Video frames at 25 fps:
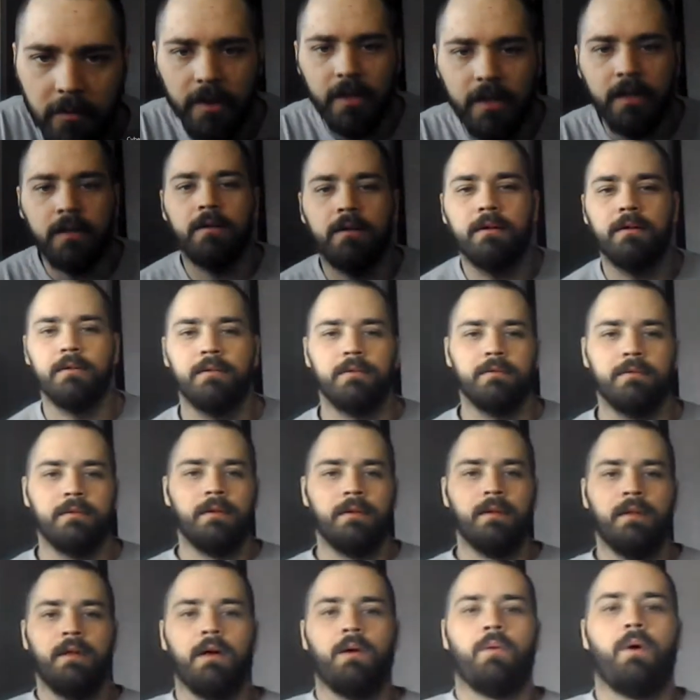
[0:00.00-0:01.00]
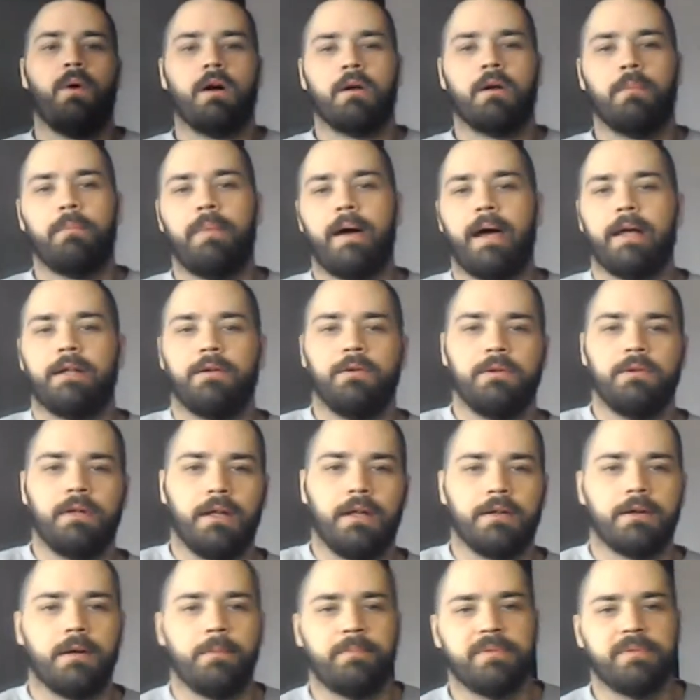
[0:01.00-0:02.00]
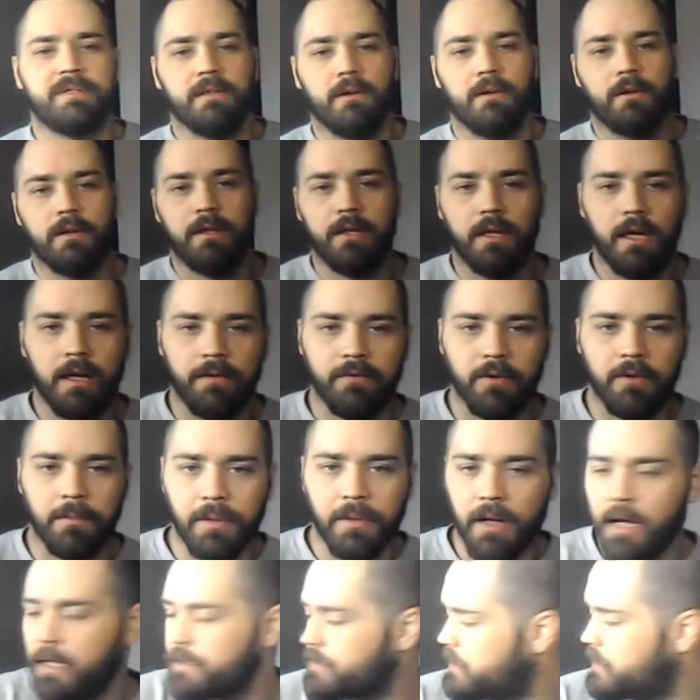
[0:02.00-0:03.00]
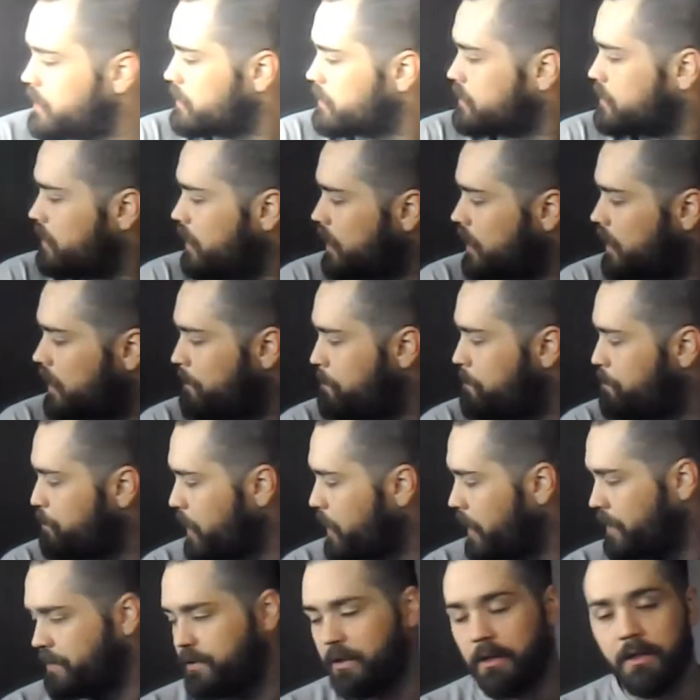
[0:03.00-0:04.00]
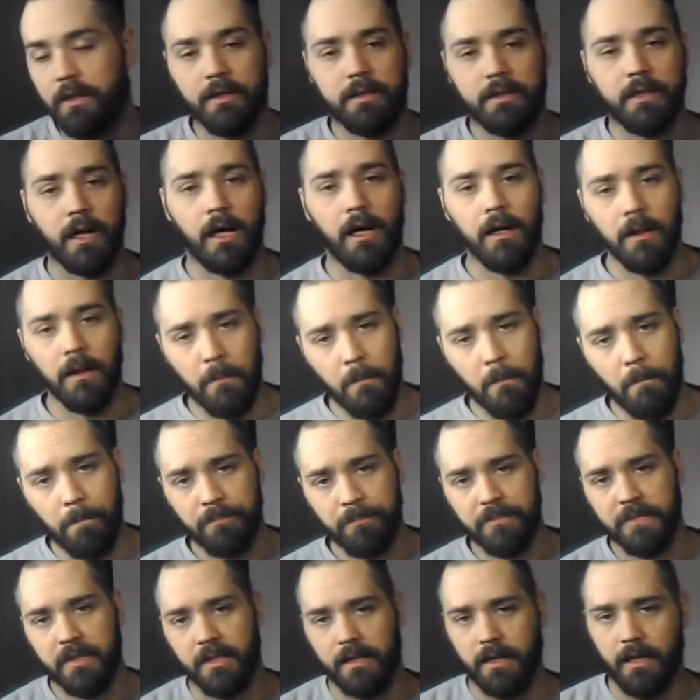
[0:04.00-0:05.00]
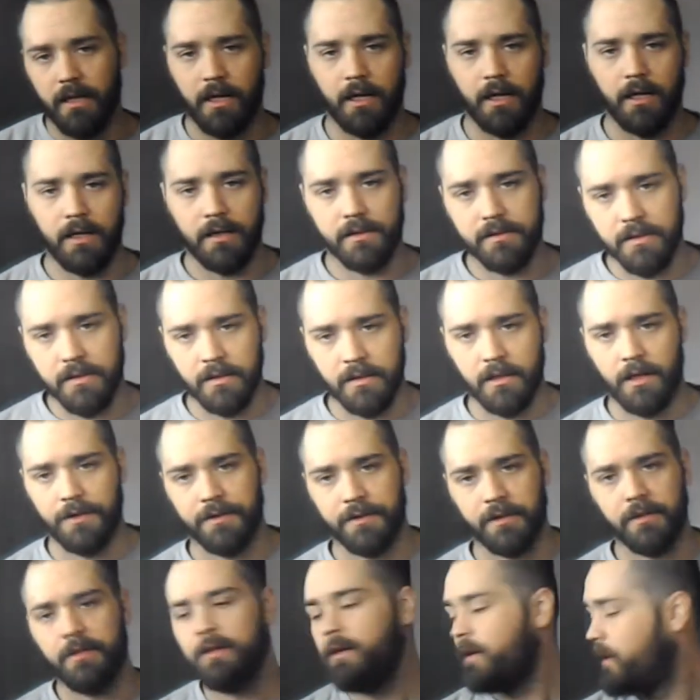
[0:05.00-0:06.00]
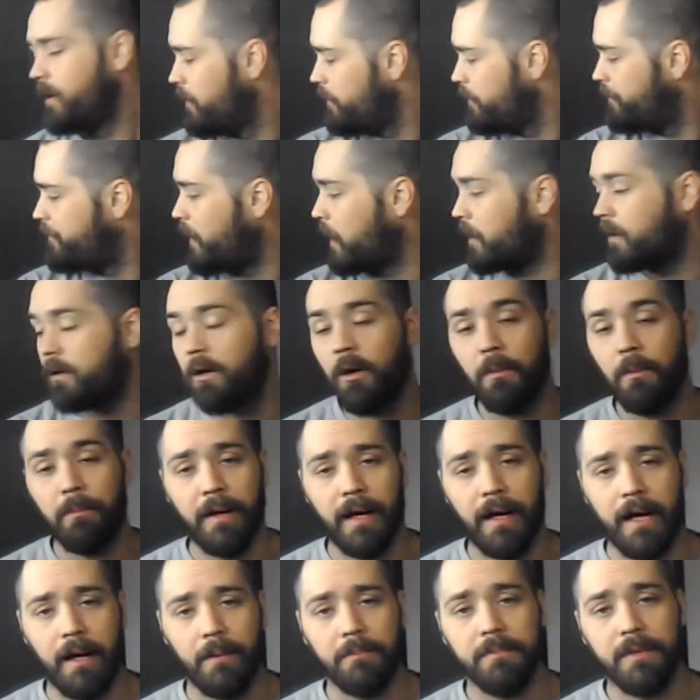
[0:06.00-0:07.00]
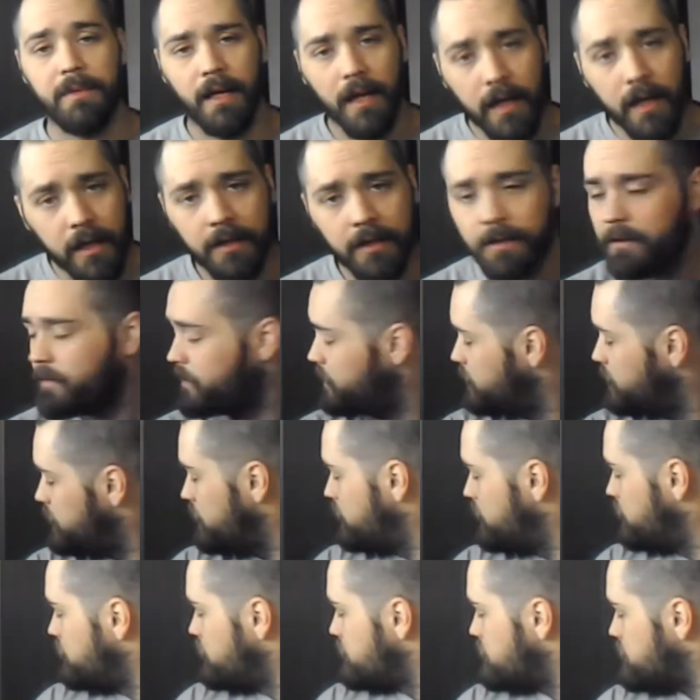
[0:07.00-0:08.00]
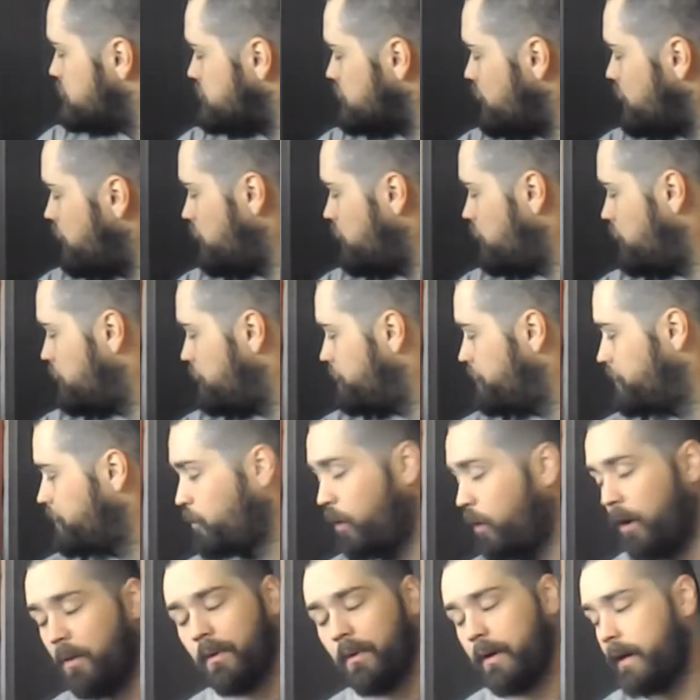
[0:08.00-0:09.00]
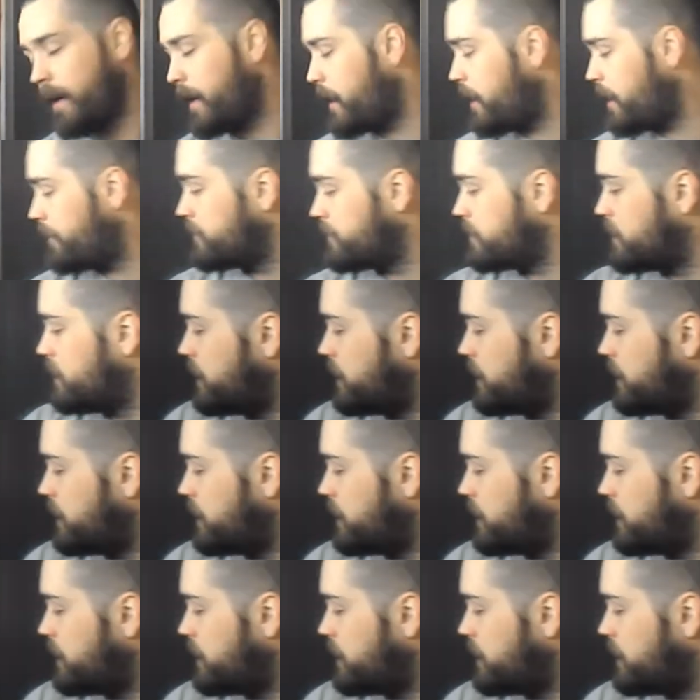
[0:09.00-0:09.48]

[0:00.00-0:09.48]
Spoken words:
everybody. Welcome back to another episode of the Avery Project. As you can tell, today is another Funko Pop day. So, what we have